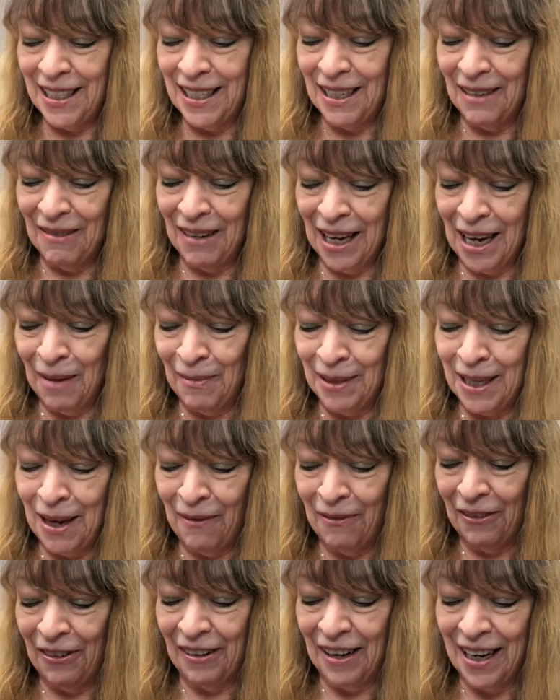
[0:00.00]
see what comes
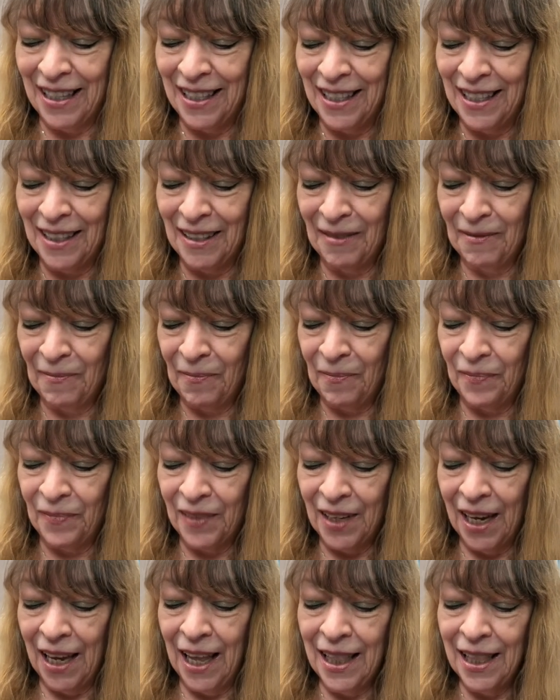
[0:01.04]
up for us.
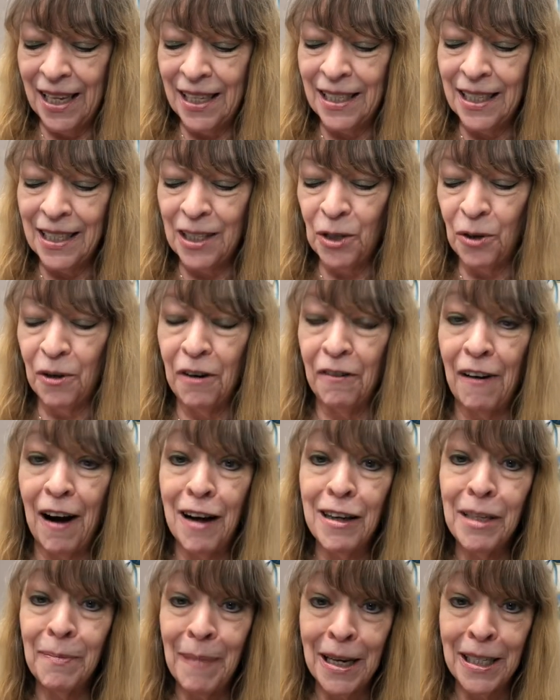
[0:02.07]
And this is sort of
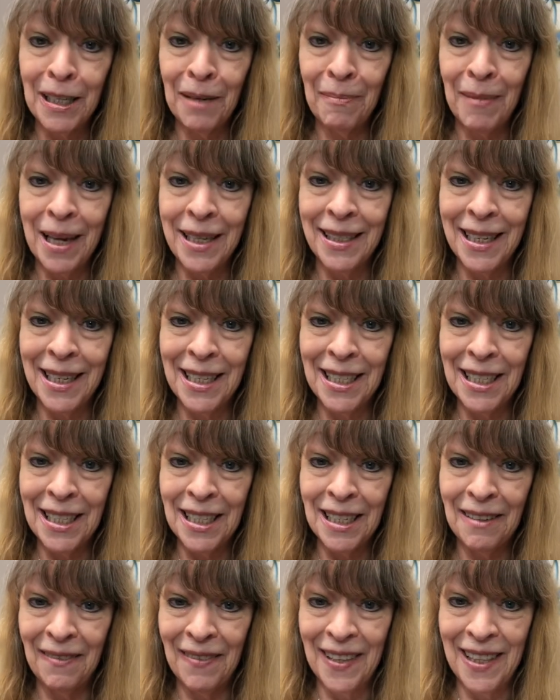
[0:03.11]
our special message
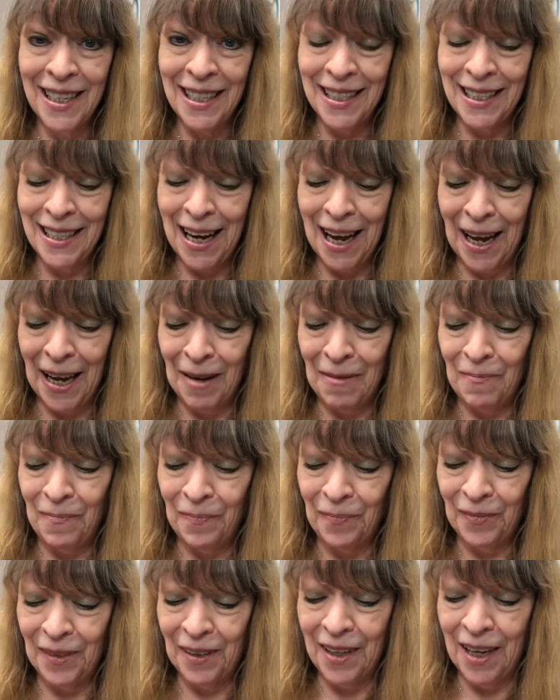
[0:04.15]
for this time,
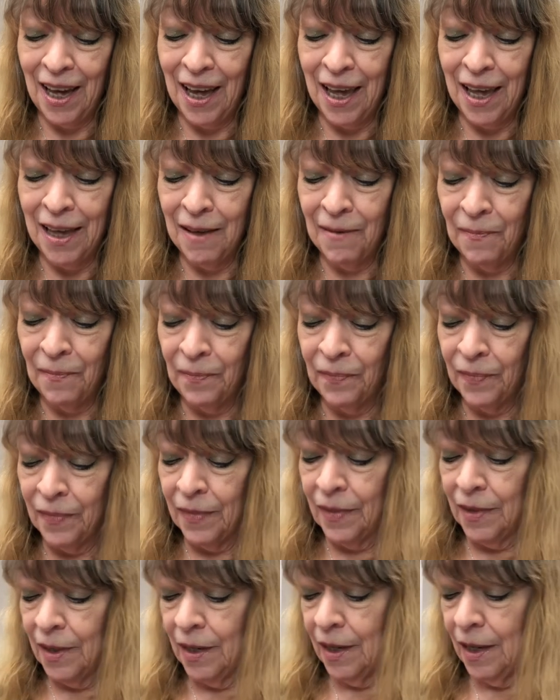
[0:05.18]
okay?
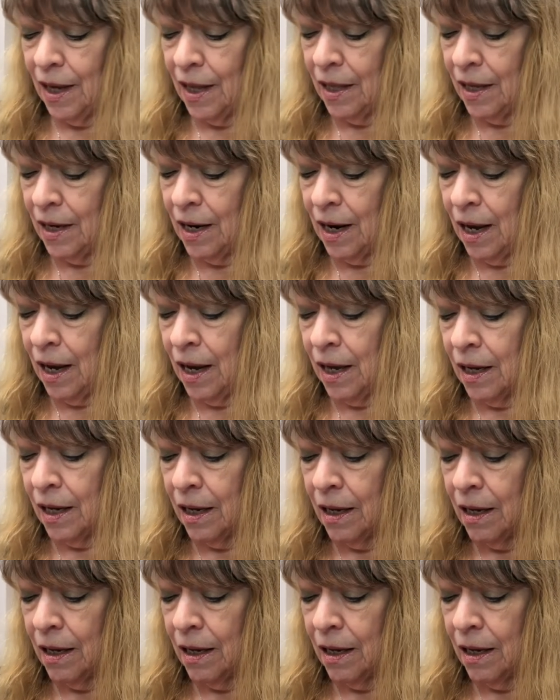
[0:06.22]
Cut the deck.